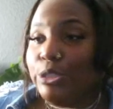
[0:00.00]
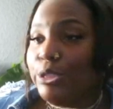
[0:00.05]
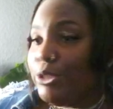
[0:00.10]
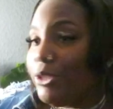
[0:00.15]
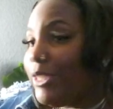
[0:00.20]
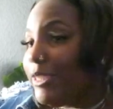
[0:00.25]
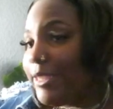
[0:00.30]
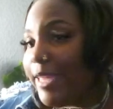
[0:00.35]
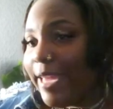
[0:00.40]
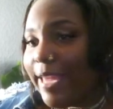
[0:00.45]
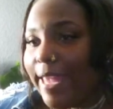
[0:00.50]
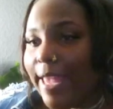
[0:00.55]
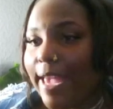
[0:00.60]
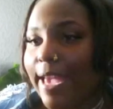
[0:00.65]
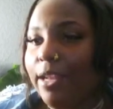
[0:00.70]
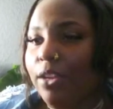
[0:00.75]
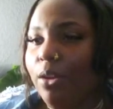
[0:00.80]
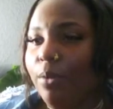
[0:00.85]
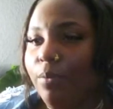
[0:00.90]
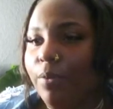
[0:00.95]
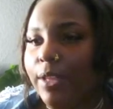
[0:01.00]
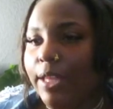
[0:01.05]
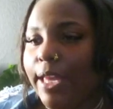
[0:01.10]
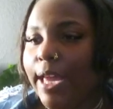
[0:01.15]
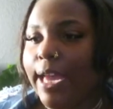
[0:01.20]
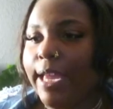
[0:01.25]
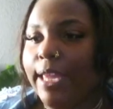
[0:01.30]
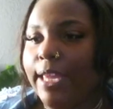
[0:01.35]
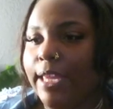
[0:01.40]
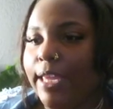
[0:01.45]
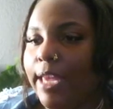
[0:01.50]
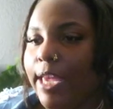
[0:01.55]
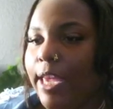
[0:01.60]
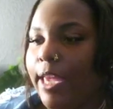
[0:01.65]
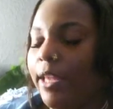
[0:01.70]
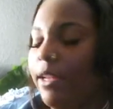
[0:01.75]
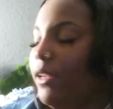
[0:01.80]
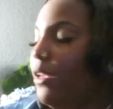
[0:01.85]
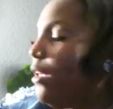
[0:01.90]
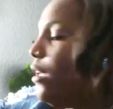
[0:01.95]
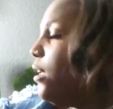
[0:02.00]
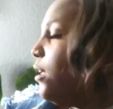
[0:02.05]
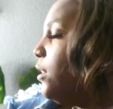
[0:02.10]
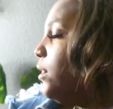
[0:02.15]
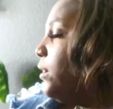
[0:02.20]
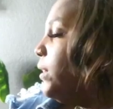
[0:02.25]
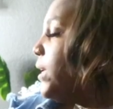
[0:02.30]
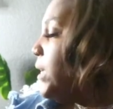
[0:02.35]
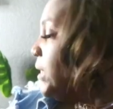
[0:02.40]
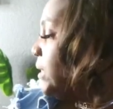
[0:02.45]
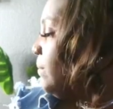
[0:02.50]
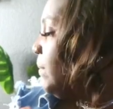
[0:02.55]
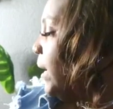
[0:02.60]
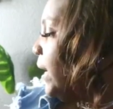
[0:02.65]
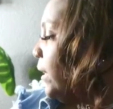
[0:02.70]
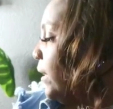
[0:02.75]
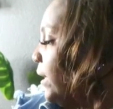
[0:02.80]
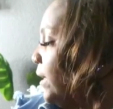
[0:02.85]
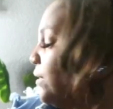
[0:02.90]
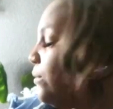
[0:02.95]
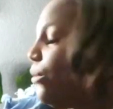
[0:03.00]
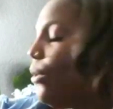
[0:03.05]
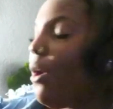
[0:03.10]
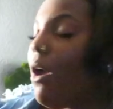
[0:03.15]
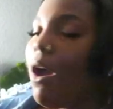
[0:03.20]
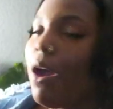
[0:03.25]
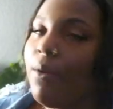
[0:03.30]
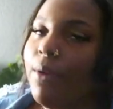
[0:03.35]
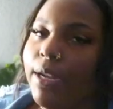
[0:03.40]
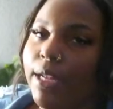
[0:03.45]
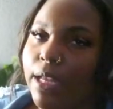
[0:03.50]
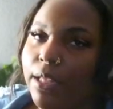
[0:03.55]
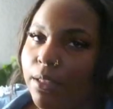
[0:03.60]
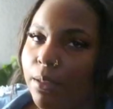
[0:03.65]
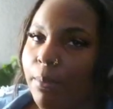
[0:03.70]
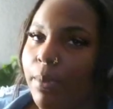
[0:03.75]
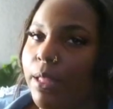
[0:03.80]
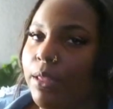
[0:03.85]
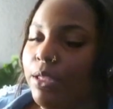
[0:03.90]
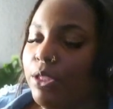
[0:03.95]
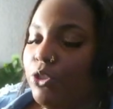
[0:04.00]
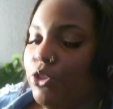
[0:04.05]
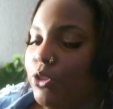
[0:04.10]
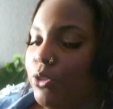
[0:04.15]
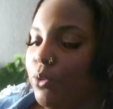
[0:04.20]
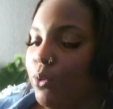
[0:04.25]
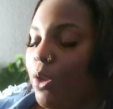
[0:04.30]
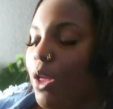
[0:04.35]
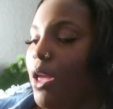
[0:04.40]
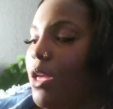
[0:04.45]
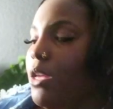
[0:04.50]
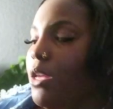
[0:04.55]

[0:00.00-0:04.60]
soon as i can hopefully i can get this month because we're already in the month of june